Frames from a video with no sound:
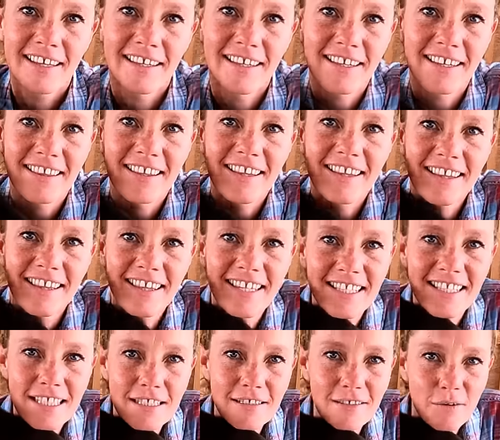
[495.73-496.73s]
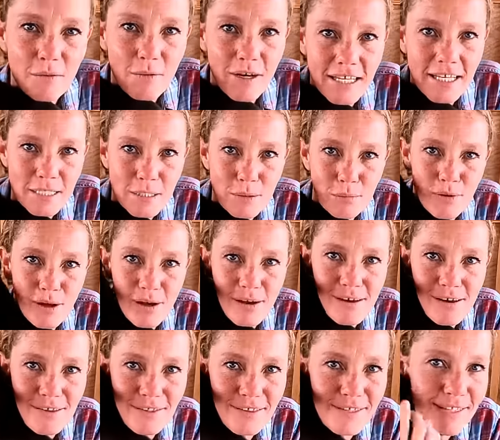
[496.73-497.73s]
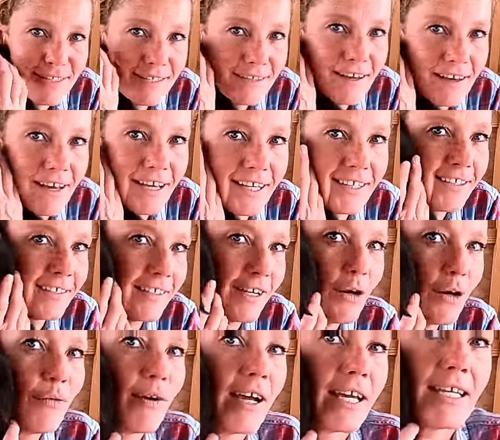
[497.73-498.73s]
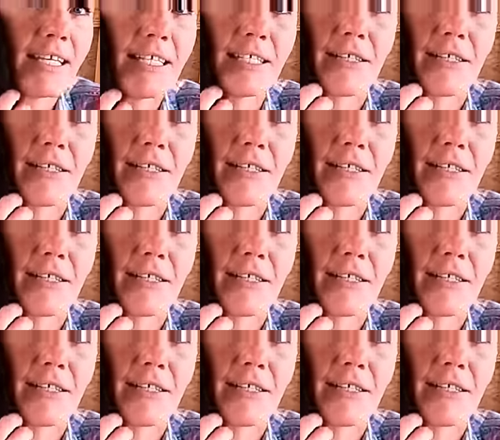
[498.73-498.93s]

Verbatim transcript: and then this little white spot on the side. All right,